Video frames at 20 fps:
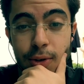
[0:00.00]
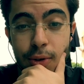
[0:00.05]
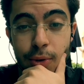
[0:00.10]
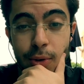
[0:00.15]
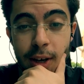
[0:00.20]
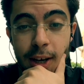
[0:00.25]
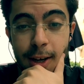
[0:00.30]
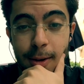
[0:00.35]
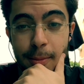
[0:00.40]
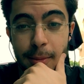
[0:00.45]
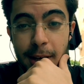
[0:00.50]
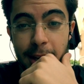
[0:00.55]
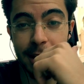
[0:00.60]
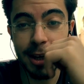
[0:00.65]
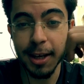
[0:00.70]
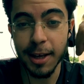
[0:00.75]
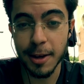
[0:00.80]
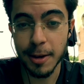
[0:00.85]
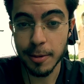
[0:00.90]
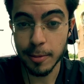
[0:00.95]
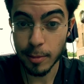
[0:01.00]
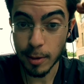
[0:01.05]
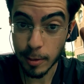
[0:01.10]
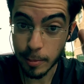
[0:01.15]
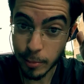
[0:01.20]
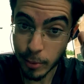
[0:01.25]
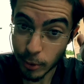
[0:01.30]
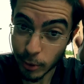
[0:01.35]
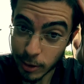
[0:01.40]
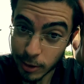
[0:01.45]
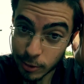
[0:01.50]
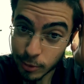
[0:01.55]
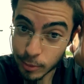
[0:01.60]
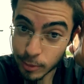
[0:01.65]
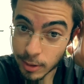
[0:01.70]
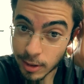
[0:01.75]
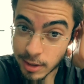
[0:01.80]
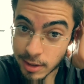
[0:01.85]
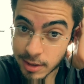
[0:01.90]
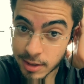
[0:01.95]
So yeah, my my point
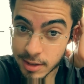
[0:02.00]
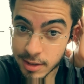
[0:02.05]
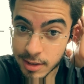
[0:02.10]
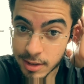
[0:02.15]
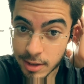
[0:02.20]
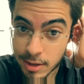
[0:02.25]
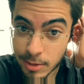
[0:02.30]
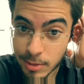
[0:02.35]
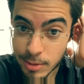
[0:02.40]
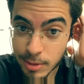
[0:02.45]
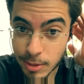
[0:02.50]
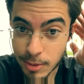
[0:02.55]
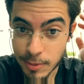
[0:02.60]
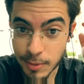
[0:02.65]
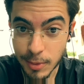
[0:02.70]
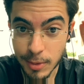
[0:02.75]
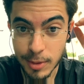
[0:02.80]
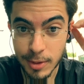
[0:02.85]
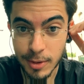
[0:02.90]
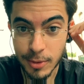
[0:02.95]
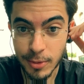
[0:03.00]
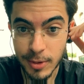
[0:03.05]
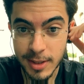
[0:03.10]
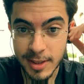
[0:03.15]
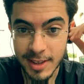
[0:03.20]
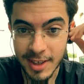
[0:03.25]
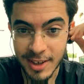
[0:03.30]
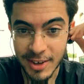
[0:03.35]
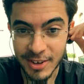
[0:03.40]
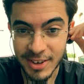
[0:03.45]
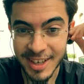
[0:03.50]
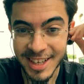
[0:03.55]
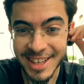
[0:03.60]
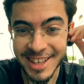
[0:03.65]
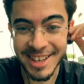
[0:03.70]
was sorry for the crazy hair.